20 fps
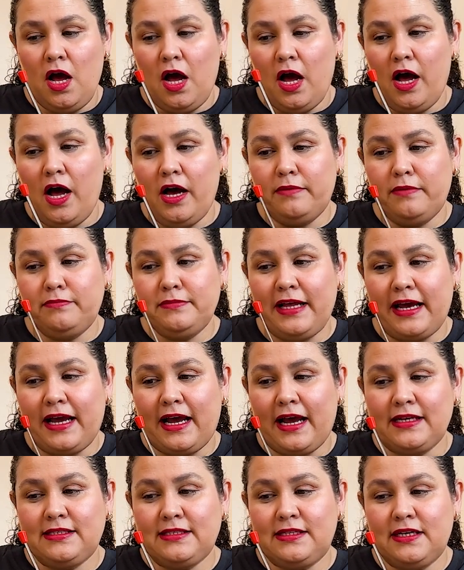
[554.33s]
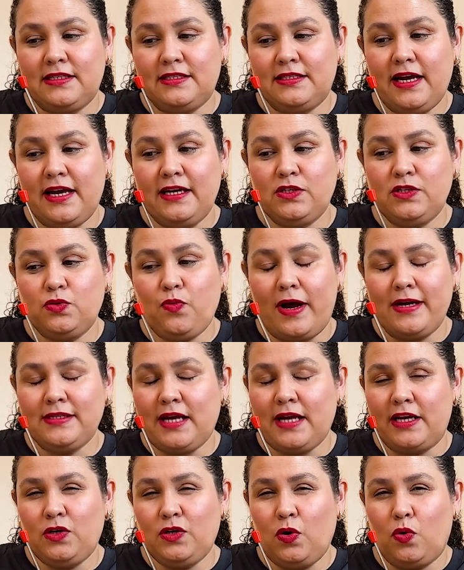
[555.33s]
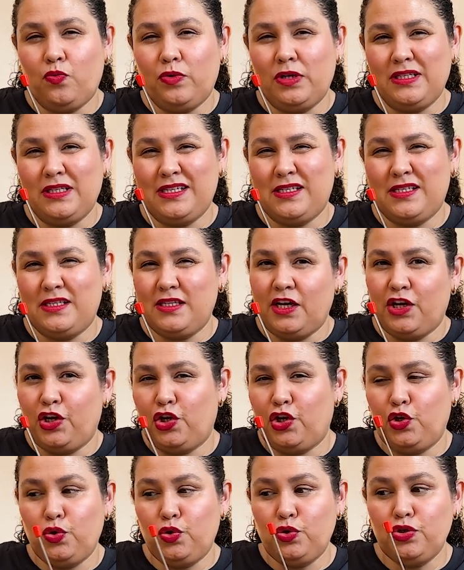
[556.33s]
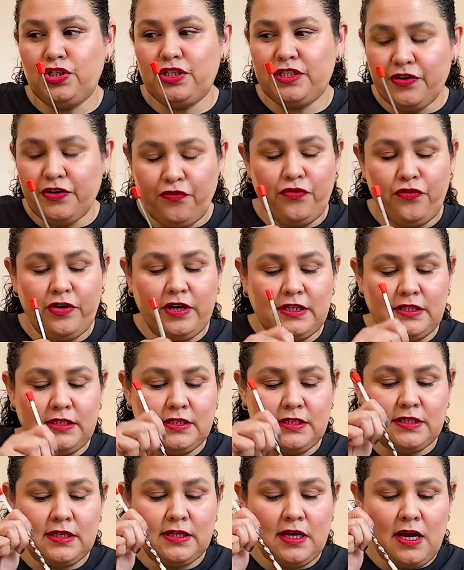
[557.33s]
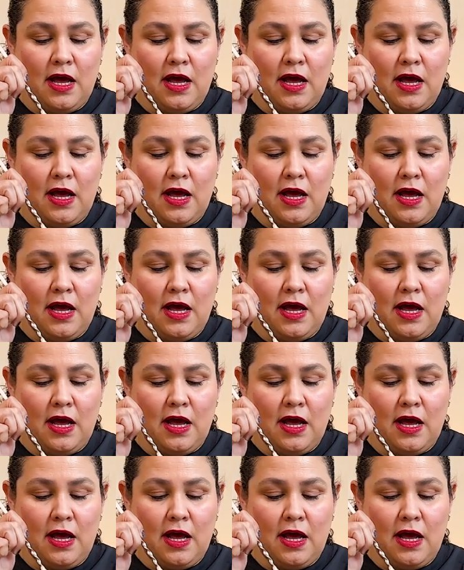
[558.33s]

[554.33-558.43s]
Like I said, taste-wise, I don't really see a huge difference.